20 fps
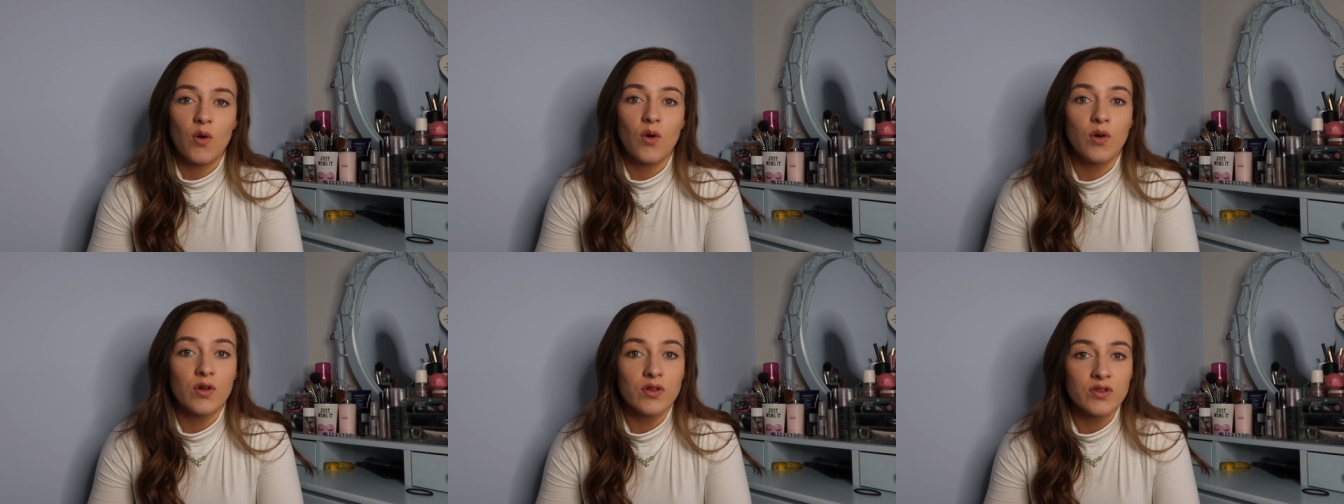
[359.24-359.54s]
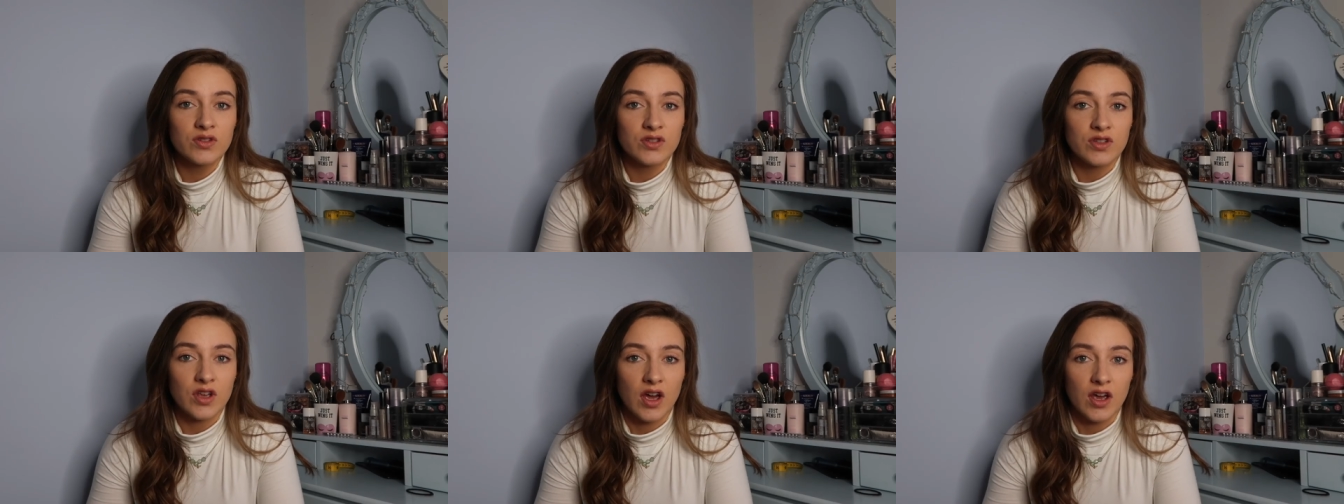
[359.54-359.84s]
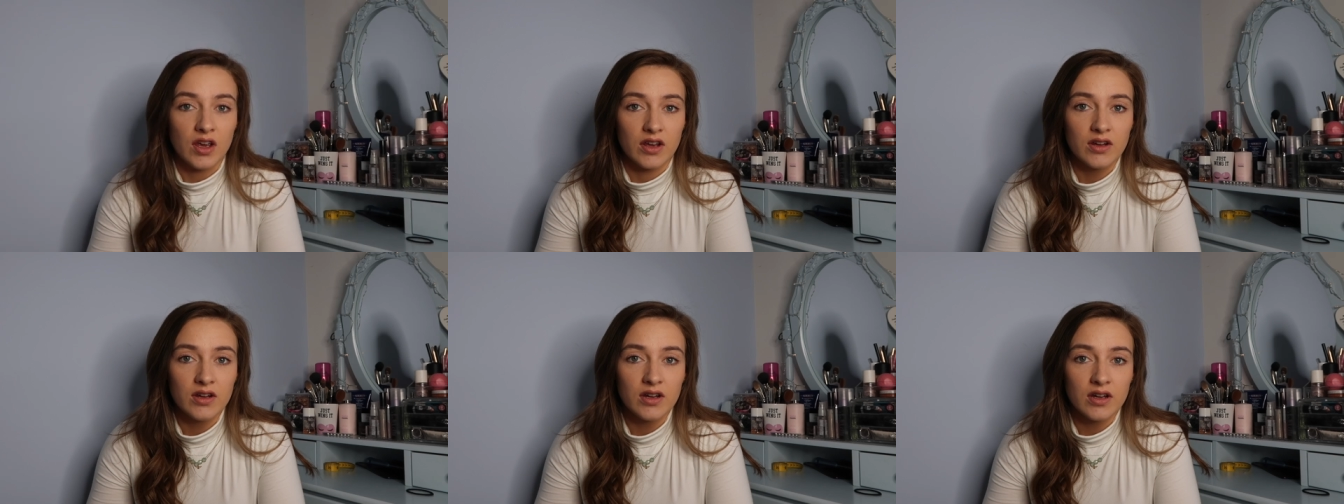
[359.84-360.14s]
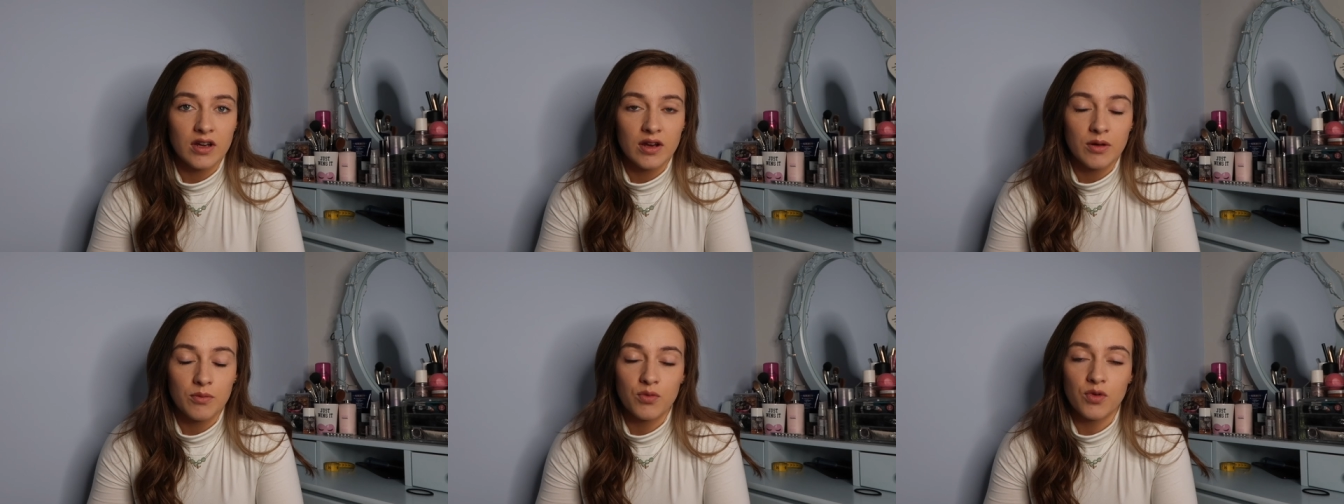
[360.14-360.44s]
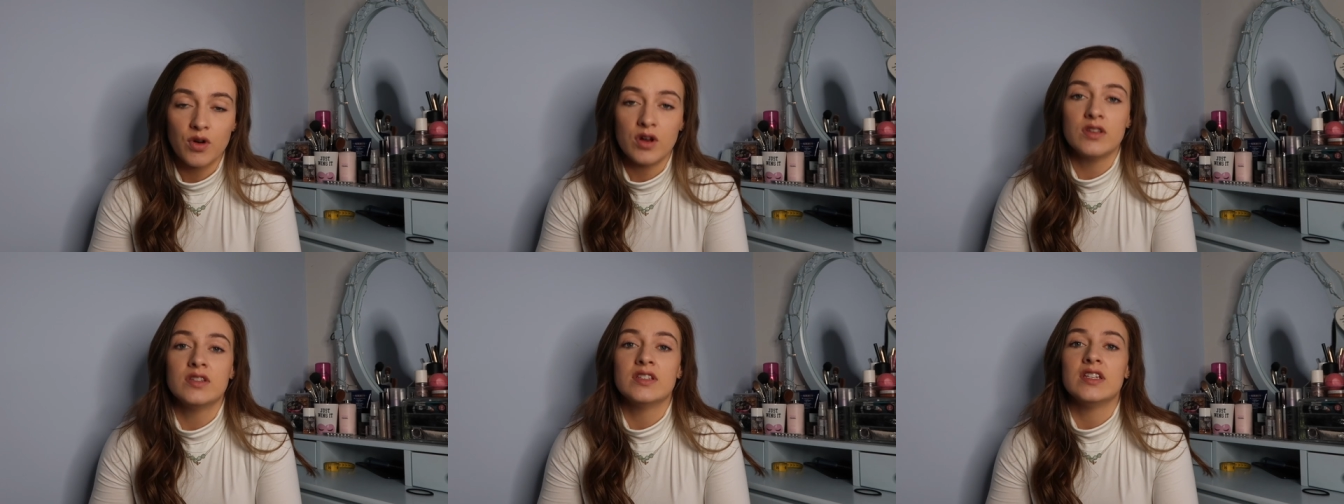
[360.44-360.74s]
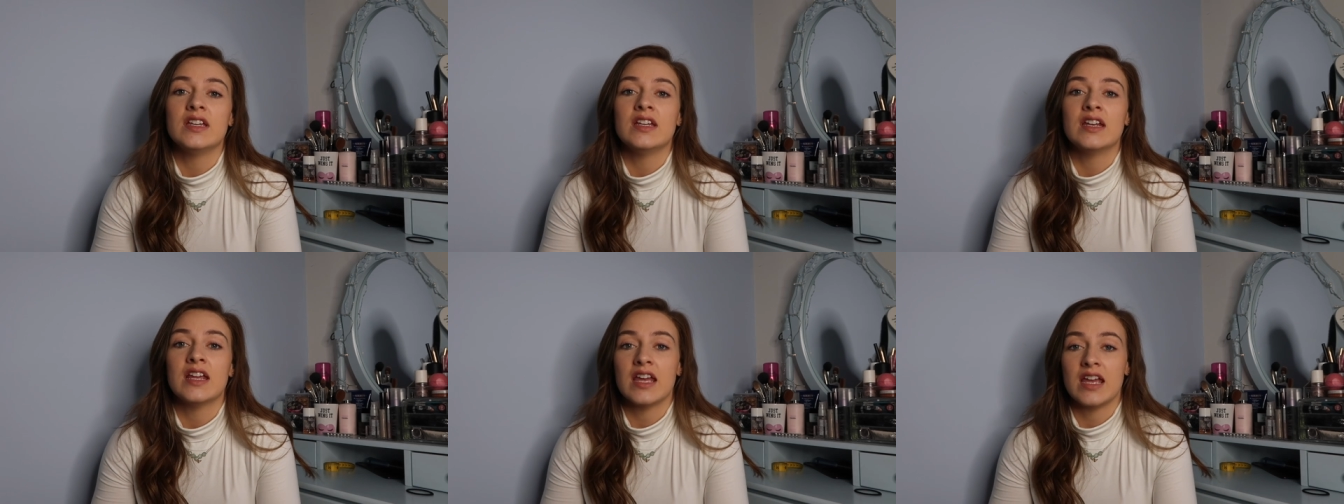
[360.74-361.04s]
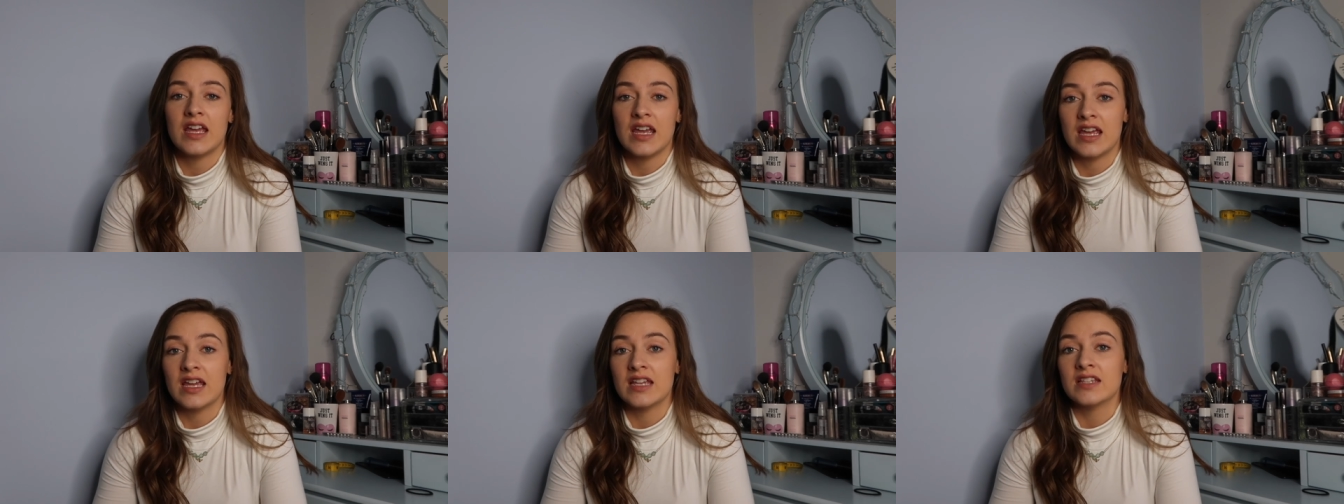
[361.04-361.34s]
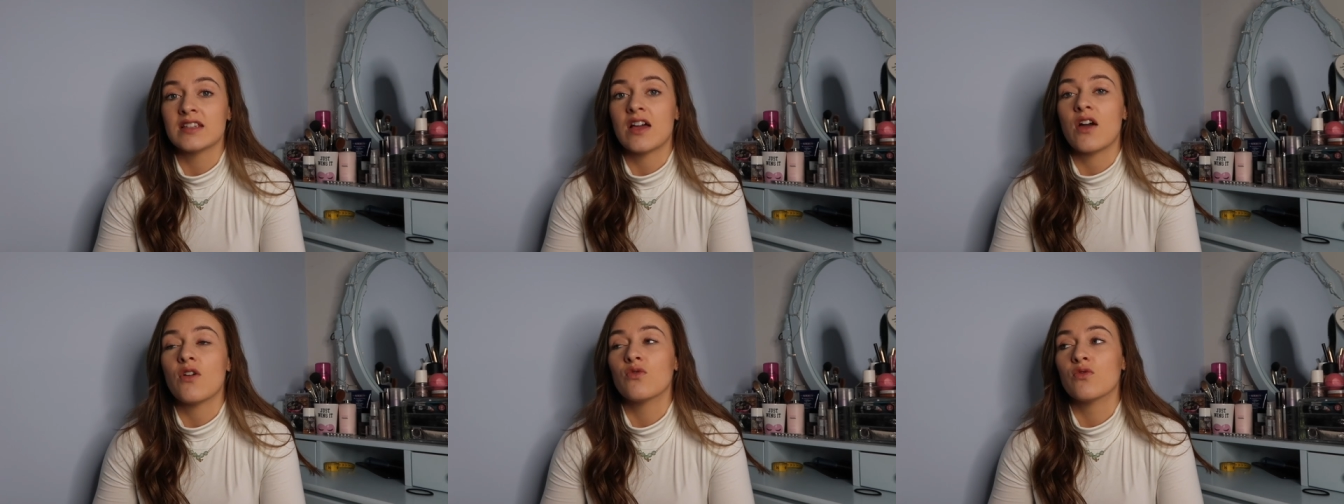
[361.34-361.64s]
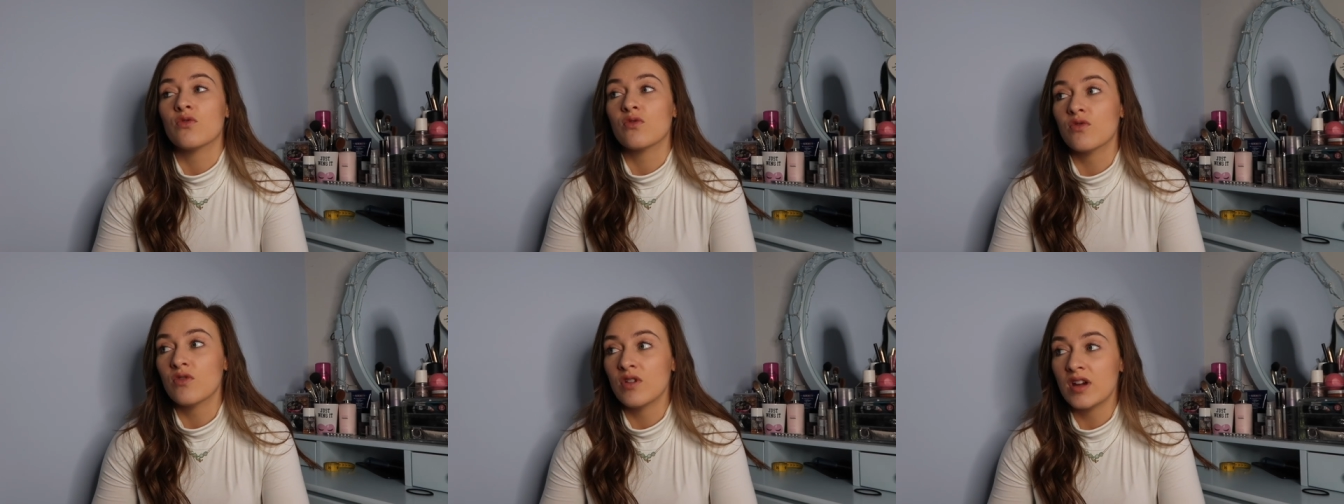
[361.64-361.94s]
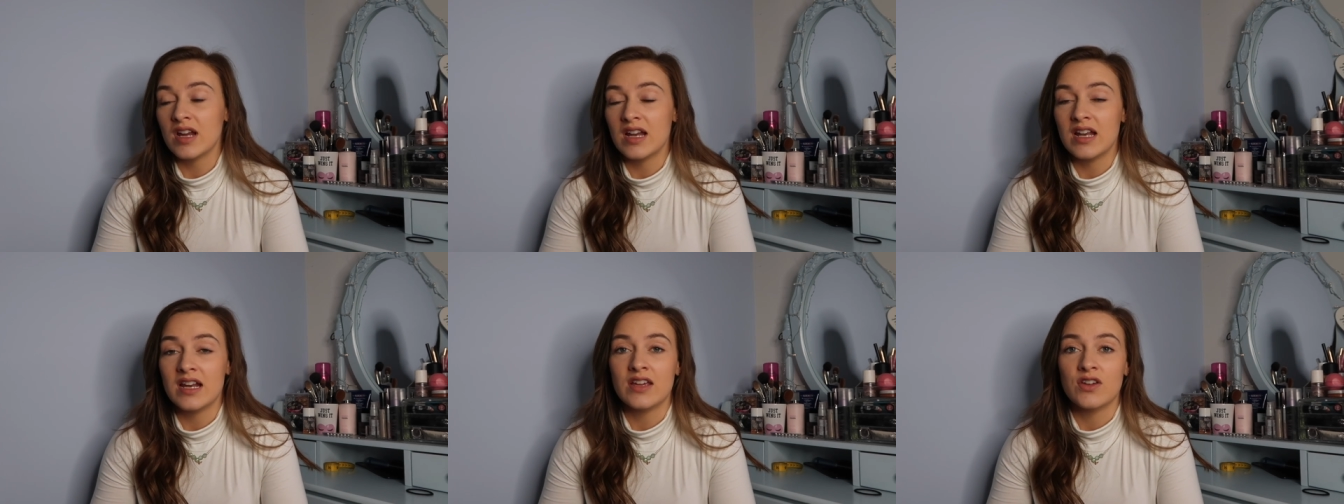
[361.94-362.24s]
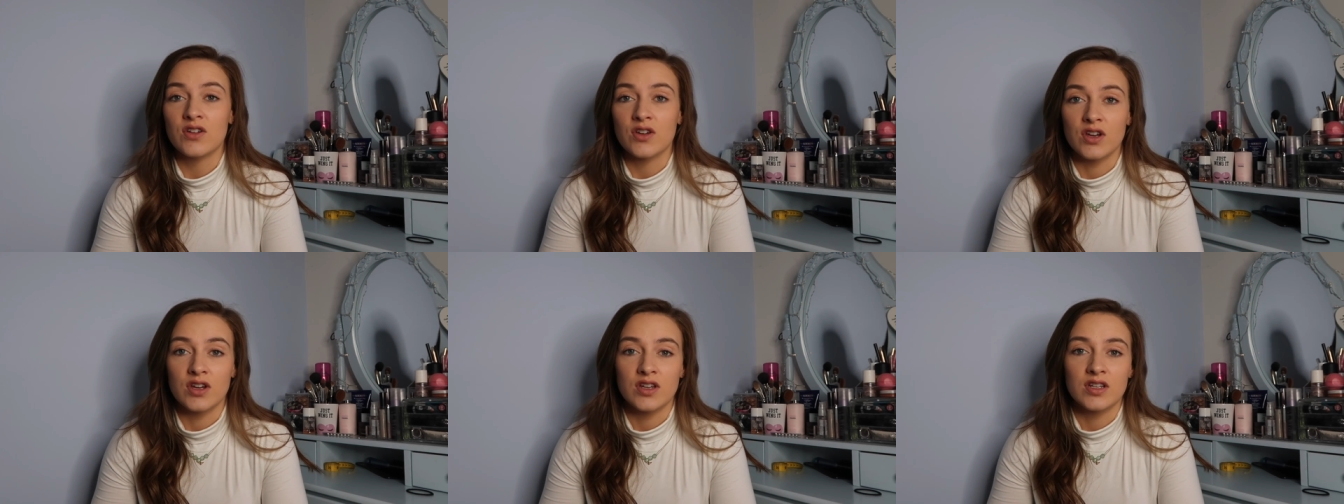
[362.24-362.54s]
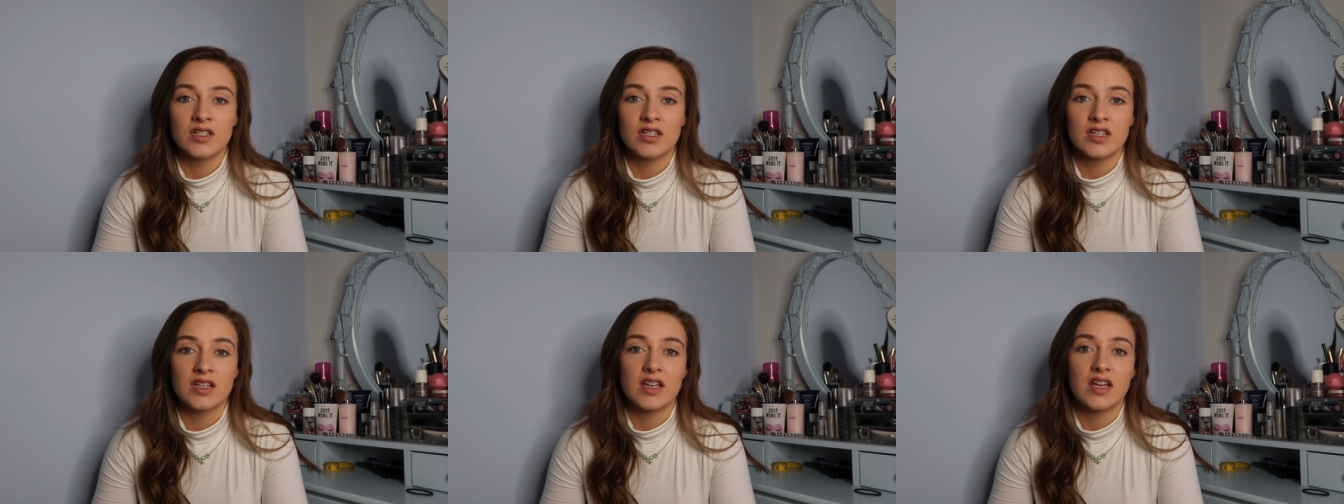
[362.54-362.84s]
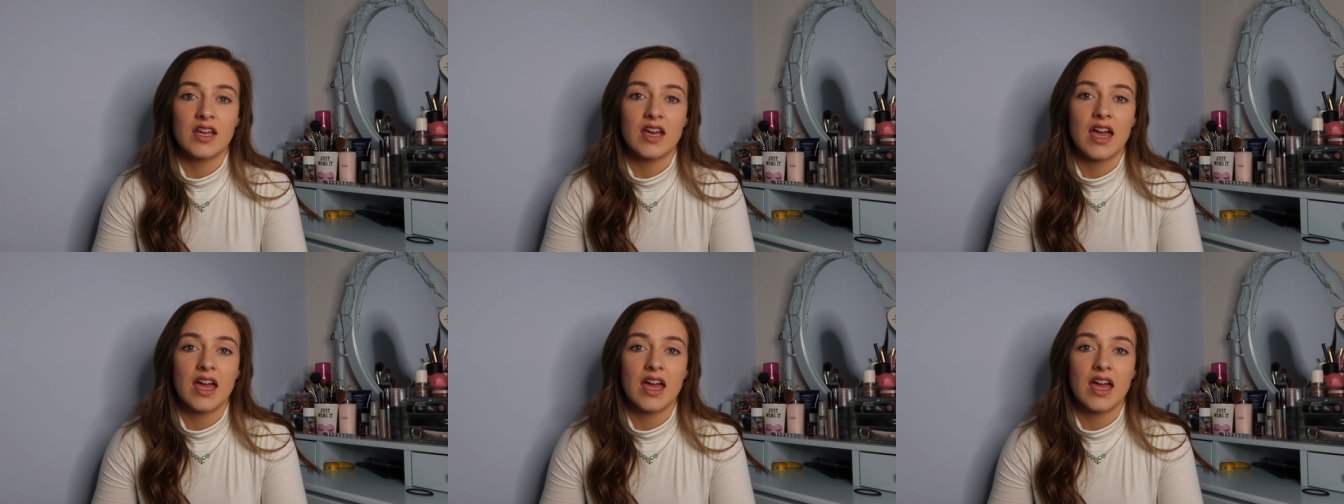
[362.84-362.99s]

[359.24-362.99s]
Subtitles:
Also, protein is really good